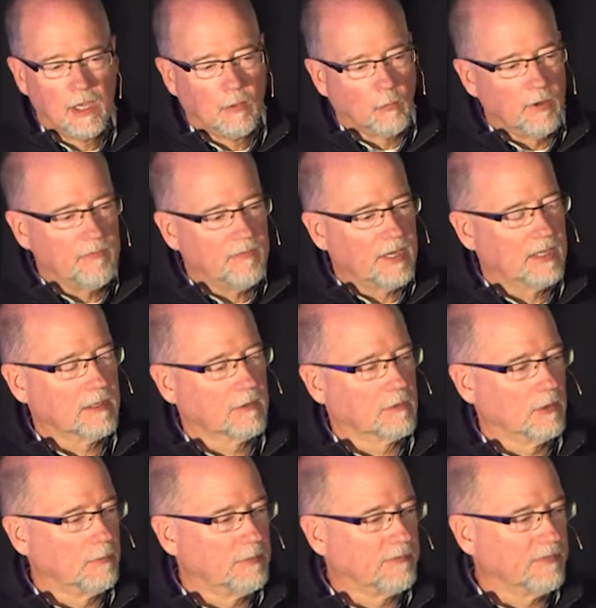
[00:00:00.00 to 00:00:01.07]
We found a
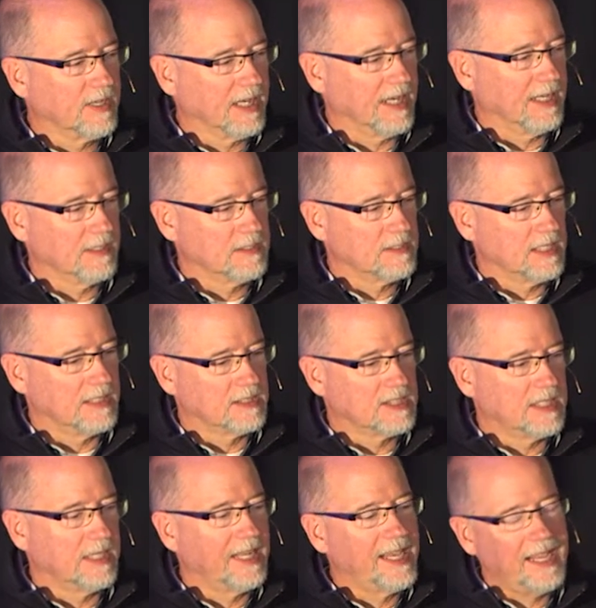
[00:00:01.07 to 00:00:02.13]
group of guys and
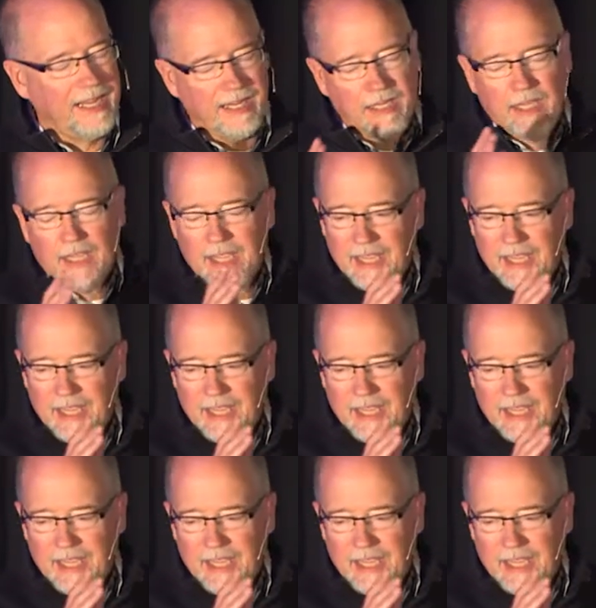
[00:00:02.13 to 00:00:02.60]
said, hey,